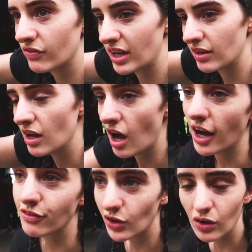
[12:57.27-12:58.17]
In fact,
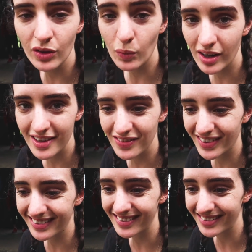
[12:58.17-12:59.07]
I've forgotten the words
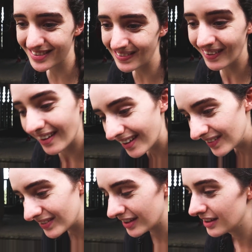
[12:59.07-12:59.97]
because like, it's so long
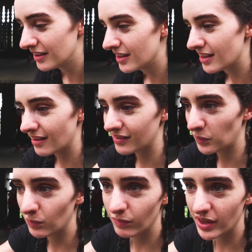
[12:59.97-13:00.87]
ago, but there's
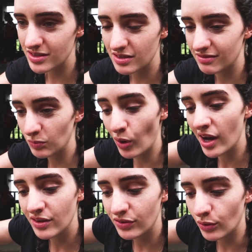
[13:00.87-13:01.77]
a there's a word